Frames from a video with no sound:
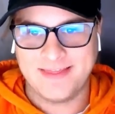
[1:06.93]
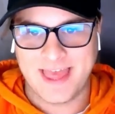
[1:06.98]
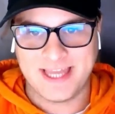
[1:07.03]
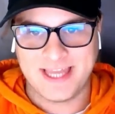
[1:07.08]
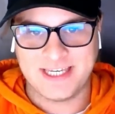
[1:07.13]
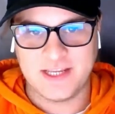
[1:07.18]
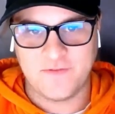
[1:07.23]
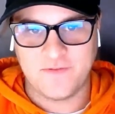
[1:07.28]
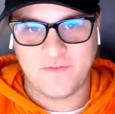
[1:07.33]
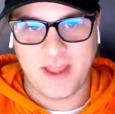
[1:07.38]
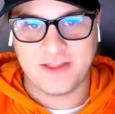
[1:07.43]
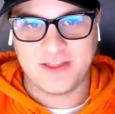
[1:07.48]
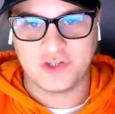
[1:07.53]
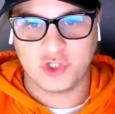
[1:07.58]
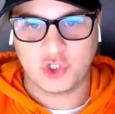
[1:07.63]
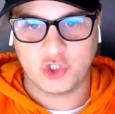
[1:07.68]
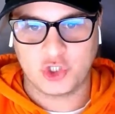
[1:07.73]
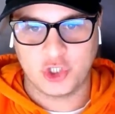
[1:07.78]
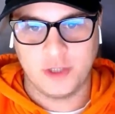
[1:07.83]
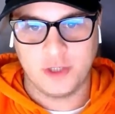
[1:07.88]
That defense
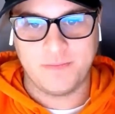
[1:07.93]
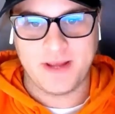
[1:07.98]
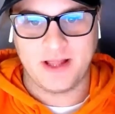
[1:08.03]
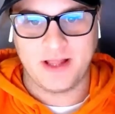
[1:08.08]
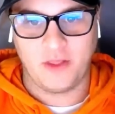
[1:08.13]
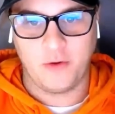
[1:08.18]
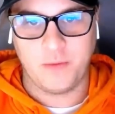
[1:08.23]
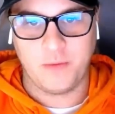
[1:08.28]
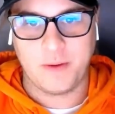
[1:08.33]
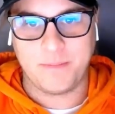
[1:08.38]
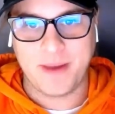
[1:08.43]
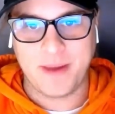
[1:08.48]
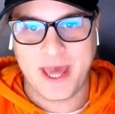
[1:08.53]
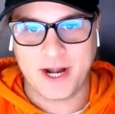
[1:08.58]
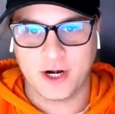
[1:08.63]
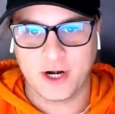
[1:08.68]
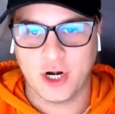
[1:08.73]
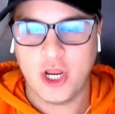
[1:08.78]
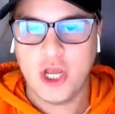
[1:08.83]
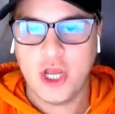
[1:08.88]
should be a little bit
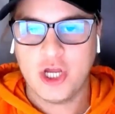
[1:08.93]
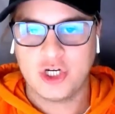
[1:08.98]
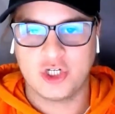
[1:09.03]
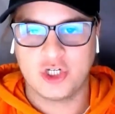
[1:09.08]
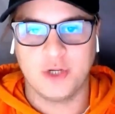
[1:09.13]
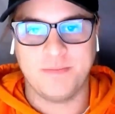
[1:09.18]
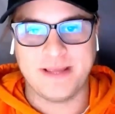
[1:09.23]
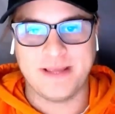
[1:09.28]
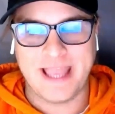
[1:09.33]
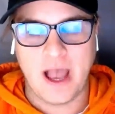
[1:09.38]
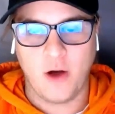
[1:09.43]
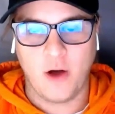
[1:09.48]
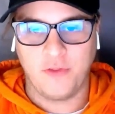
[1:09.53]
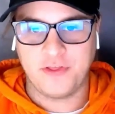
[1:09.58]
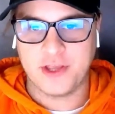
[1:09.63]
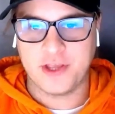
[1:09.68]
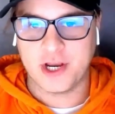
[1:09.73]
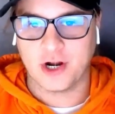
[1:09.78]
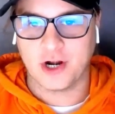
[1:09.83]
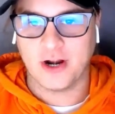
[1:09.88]
better, should be
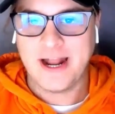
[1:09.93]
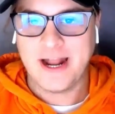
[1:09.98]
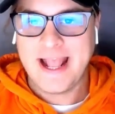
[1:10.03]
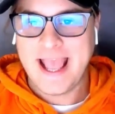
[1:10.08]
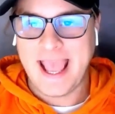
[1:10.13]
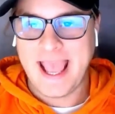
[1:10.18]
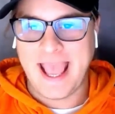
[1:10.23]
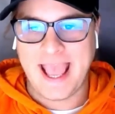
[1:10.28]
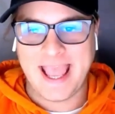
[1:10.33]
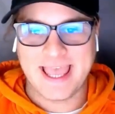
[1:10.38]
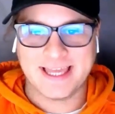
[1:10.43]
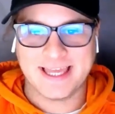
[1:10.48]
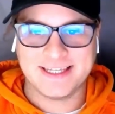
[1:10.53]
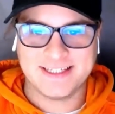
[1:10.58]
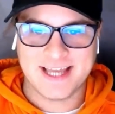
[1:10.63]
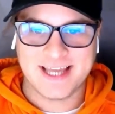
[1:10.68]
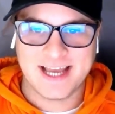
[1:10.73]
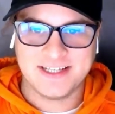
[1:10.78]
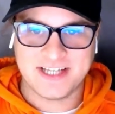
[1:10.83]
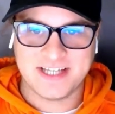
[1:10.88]
healthier, and
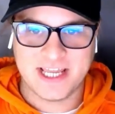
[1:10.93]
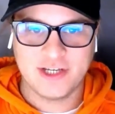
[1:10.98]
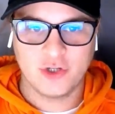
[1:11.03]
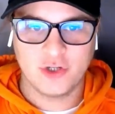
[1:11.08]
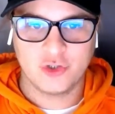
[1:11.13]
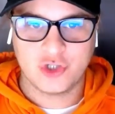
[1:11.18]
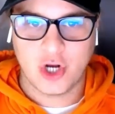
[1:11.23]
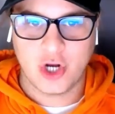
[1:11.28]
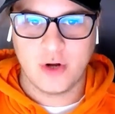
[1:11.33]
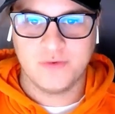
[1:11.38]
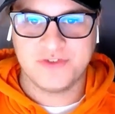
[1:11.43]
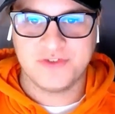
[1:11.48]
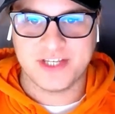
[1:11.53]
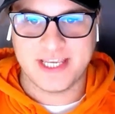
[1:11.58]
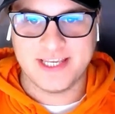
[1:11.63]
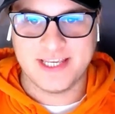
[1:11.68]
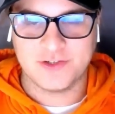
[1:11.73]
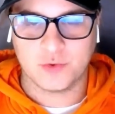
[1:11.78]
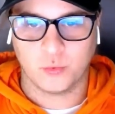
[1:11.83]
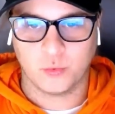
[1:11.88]
uh, Daniel Jones
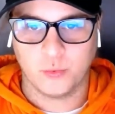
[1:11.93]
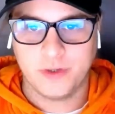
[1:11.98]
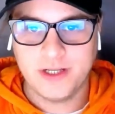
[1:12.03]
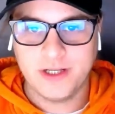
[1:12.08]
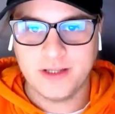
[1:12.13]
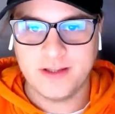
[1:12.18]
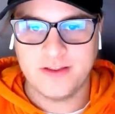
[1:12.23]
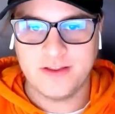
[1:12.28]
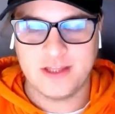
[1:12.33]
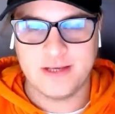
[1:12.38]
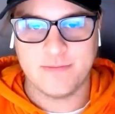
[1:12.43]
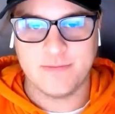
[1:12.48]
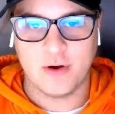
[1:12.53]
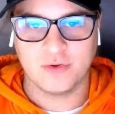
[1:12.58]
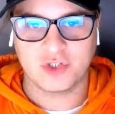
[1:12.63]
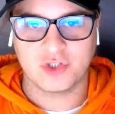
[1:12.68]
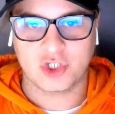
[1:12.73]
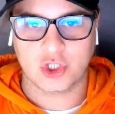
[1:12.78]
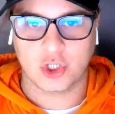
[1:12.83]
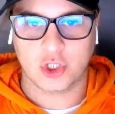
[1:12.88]
is really the
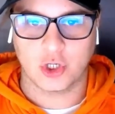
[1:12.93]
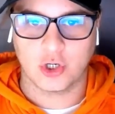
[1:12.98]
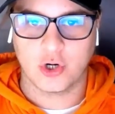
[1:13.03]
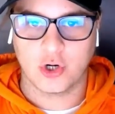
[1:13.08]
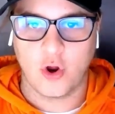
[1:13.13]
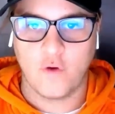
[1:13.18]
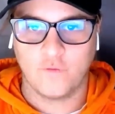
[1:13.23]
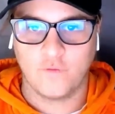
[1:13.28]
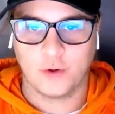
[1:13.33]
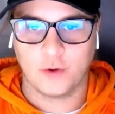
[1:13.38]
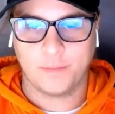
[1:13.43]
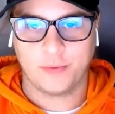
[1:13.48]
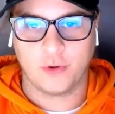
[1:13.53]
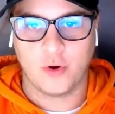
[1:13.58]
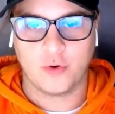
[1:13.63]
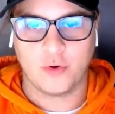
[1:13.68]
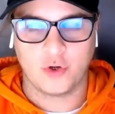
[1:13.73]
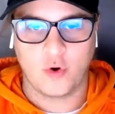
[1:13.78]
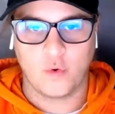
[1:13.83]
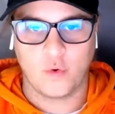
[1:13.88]
most turnover
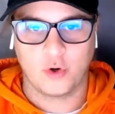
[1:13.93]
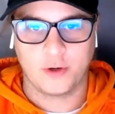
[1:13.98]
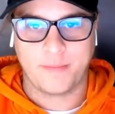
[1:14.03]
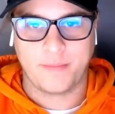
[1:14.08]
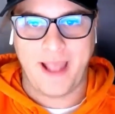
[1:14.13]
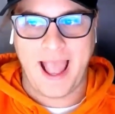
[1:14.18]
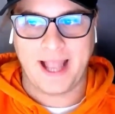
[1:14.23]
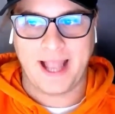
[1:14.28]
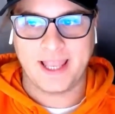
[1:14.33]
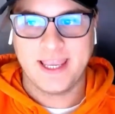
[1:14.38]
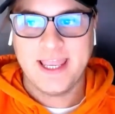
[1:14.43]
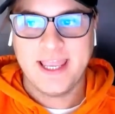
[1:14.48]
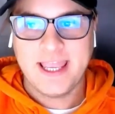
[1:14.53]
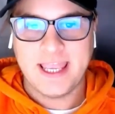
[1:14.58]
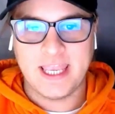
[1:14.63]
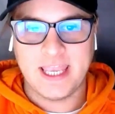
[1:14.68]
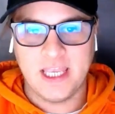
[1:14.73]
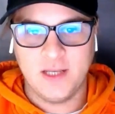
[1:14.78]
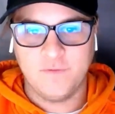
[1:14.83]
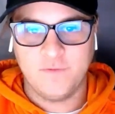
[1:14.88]
prone quarterback
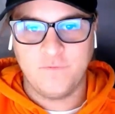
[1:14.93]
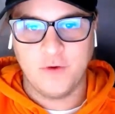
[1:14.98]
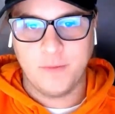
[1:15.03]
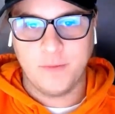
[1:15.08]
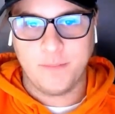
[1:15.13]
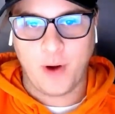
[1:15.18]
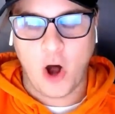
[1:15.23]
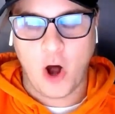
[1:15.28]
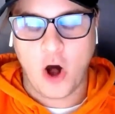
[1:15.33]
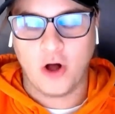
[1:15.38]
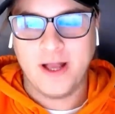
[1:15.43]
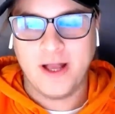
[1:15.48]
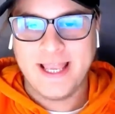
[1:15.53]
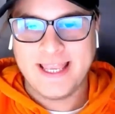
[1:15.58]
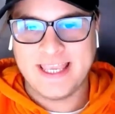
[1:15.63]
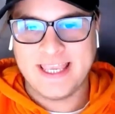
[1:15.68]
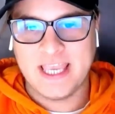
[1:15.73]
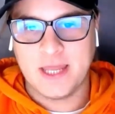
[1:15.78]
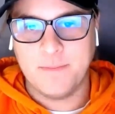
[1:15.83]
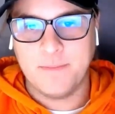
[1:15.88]
in football.
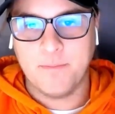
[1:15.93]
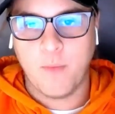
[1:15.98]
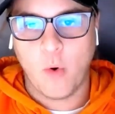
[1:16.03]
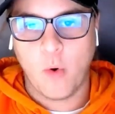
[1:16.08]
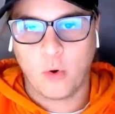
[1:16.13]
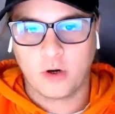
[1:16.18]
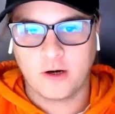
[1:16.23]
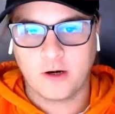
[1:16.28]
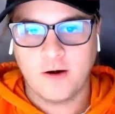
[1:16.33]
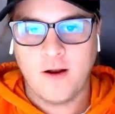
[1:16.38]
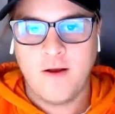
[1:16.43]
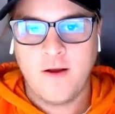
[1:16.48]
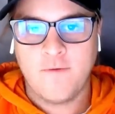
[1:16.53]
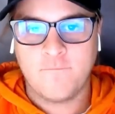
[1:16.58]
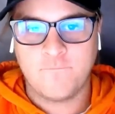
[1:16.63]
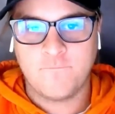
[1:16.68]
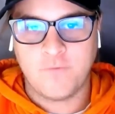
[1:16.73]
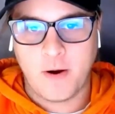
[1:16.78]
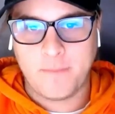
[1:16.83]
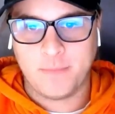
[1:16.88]
He had more
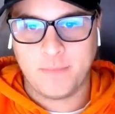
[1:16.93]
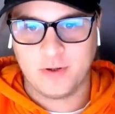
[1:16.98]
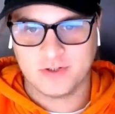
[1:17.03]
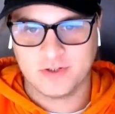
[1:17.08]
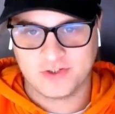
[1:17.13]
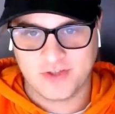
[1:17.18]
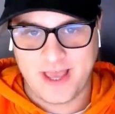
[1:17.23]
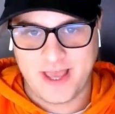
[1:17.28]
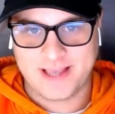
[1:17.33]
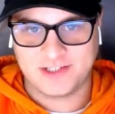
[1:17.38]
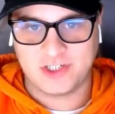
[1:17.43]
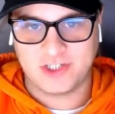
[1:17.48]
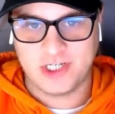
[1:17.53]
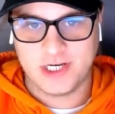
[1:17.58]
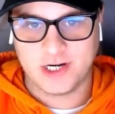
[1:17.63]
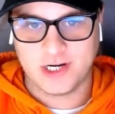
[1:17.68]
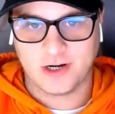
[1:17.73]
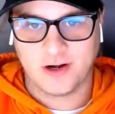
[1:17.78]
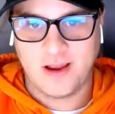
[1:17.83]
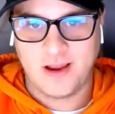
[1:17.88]
fumbles last
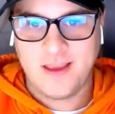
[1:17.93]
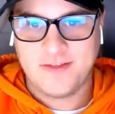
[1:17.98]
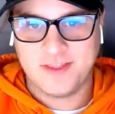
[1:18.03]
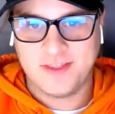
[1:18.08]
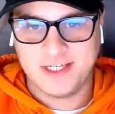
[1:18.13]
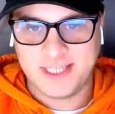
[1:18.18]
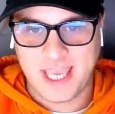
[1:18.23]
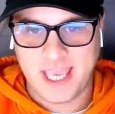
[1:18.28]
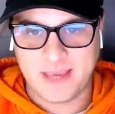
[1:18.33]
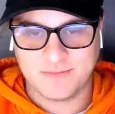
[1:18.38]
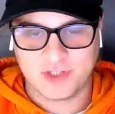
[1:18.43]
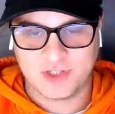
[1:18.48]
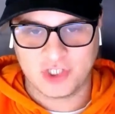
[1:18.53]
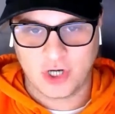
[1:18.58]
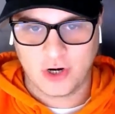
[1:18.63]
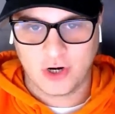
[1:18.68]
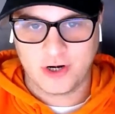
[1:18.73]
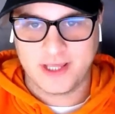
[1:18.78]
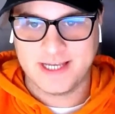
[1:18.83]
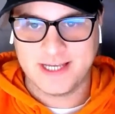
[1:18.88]
year than game
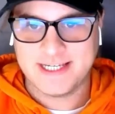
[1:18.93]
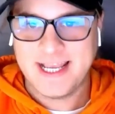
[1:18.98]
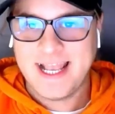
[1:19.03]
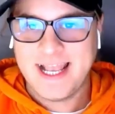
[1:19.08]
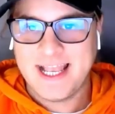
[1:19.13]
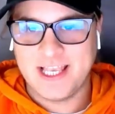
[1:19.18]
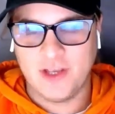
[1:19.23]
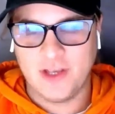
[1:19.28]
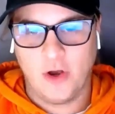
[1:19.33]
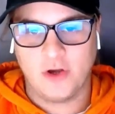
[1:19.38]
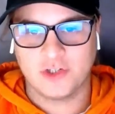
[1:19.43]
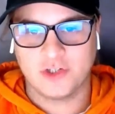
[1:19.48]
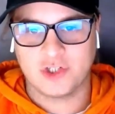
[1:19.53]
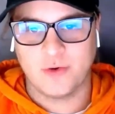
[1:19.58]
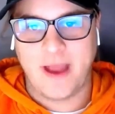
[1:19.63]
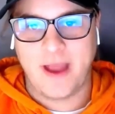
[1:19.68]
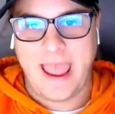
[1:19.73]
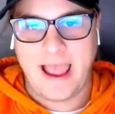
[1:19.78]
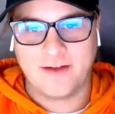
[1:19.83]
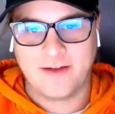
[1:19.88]
started. He
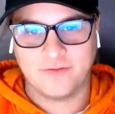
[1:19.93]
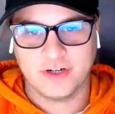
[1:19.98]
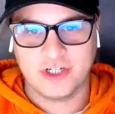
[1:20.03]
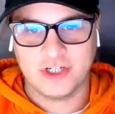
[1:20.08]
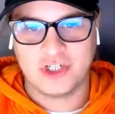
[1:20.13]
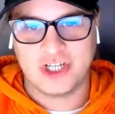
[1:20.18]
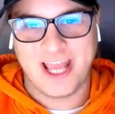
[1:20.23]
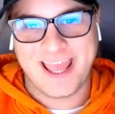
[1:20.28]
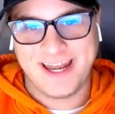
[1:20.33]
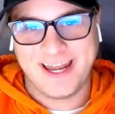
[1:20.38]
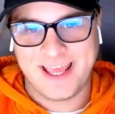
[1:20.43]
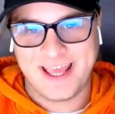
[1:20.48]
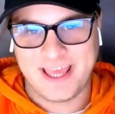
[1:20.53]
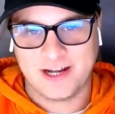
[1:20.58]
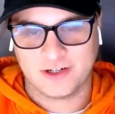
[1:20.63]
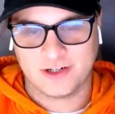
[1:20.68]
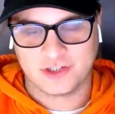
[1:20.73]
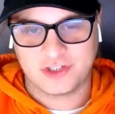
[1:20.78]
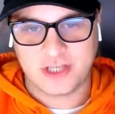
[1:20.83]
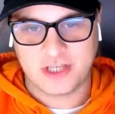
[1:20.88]
also averaged an
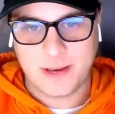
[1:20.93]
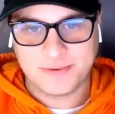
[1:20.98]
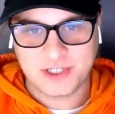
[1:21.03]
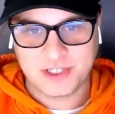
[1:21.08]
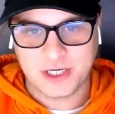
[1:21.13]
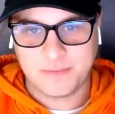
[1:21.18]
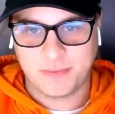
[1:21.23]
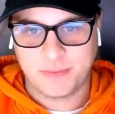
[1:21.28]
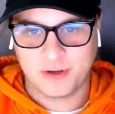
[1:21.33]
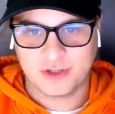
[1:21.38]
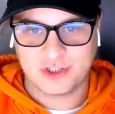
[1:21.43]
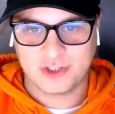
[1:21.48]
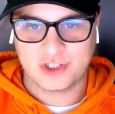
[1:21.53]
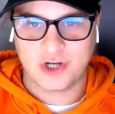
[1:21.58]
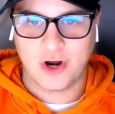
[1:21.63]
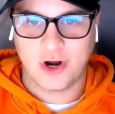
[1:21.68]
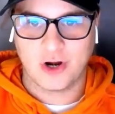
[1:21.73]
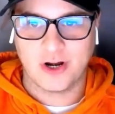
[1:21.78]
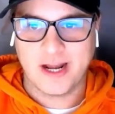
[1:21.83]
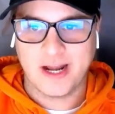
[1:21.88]
interception per
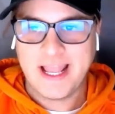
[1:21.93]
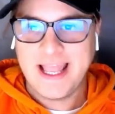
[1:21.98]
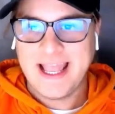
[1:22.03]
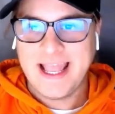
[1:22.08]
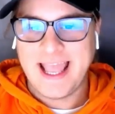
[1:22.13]
start.